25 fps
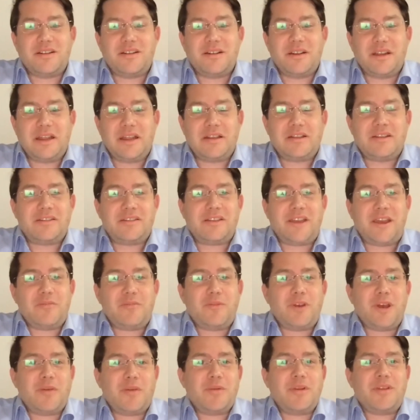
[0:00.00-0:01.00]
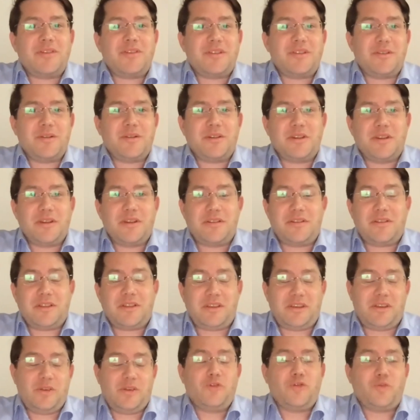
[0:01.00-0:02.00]
at the same time, it's a
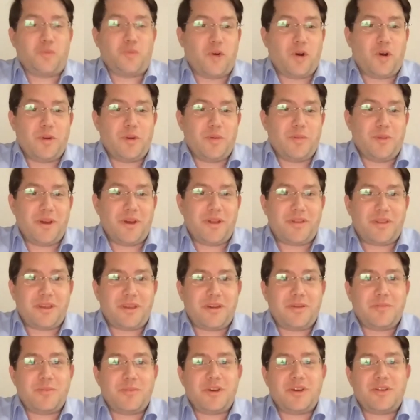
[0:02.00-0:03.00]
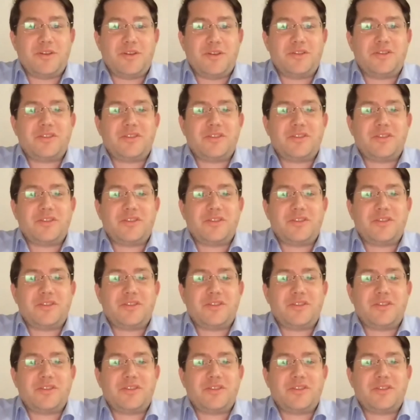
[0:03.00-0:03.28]
huge problem, I think, because